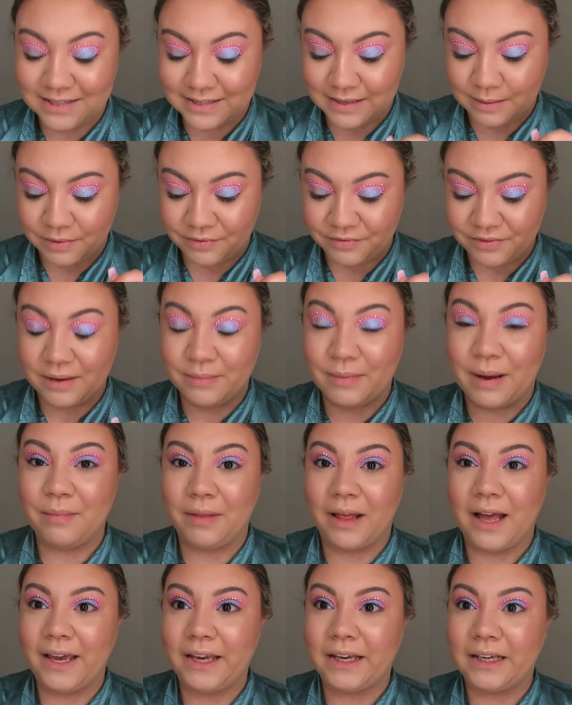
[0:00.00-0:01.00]
Some of them I'm
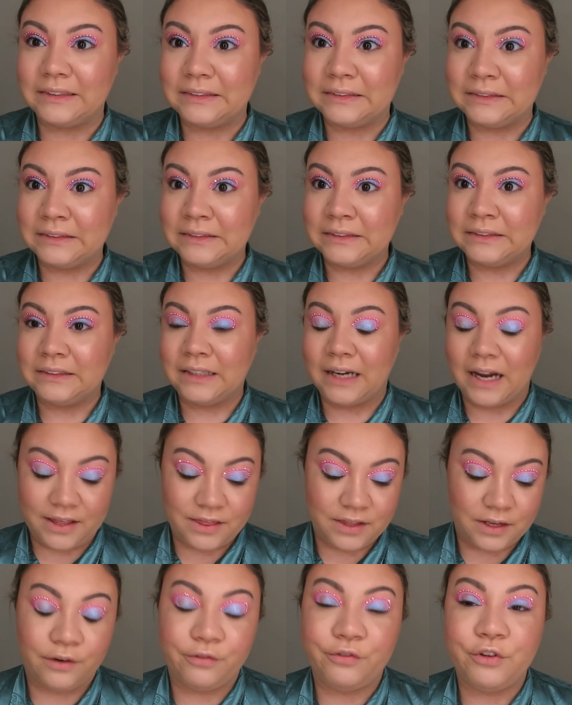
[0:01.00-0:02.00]
like,
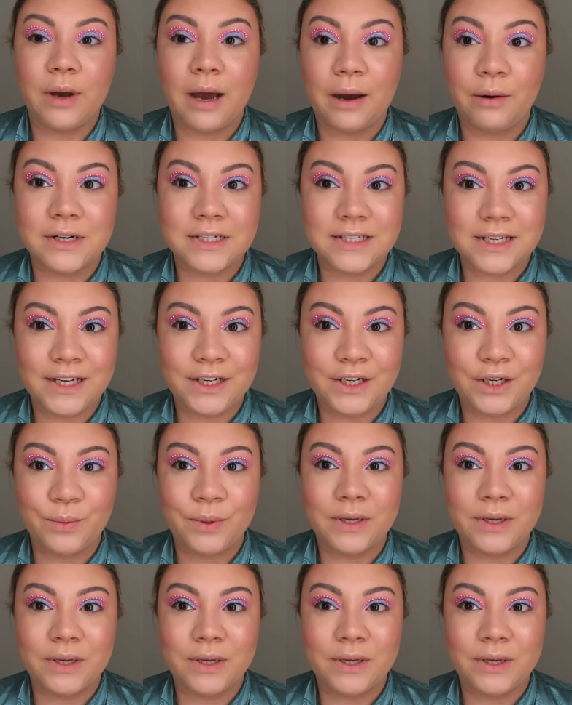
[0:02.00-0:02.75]
and then a few hours later,